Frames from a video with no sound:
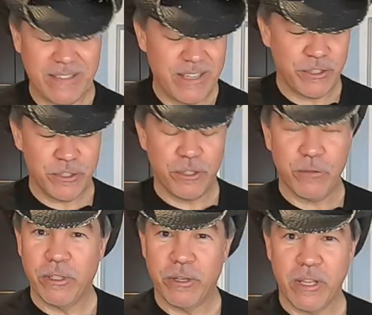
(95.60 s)
Kind of just
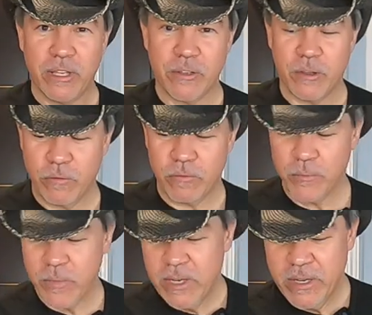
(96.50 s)
cute little things all
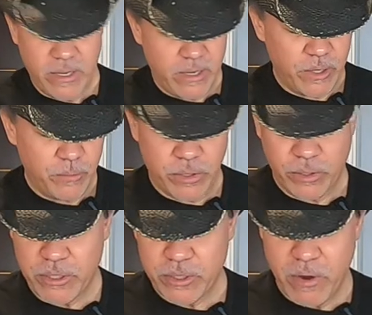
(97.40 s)
over.
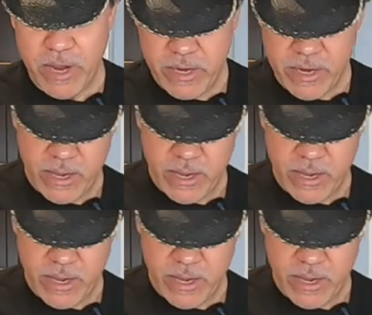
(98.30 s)
But let's go ahead